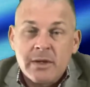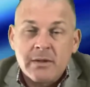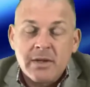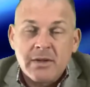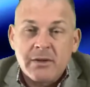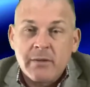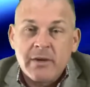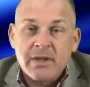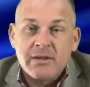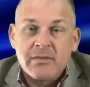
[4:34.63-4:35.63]
underneath the
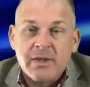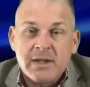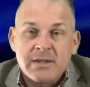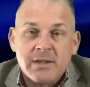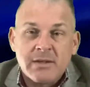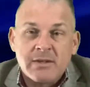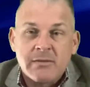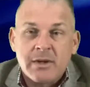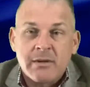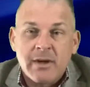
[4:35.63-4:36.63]
termination of deck stairs that
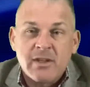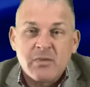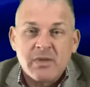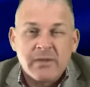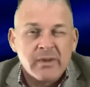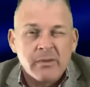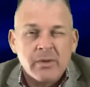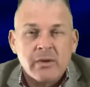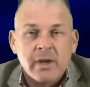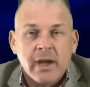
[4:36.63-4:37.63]
run to ground, specifically in
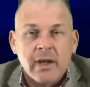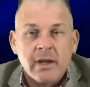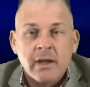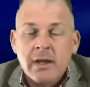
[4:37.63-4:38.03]
Boone County.